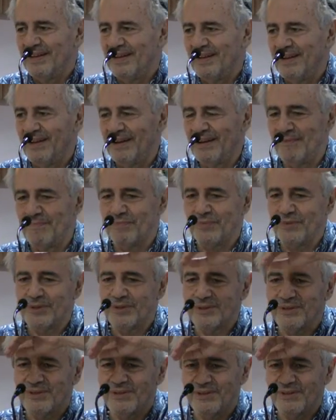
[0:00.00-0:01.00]
Um,
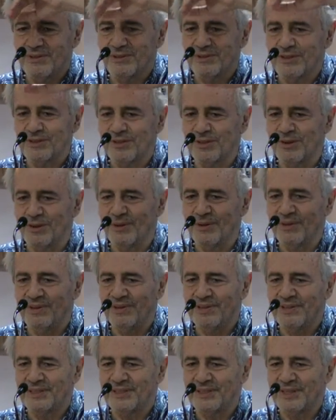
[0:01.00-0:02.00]
so
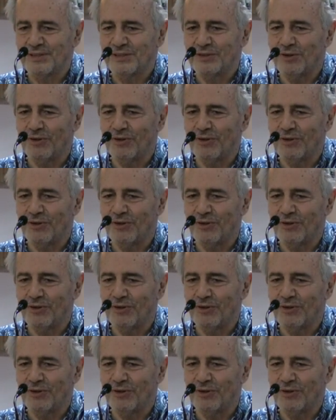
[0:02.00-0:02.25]
there's this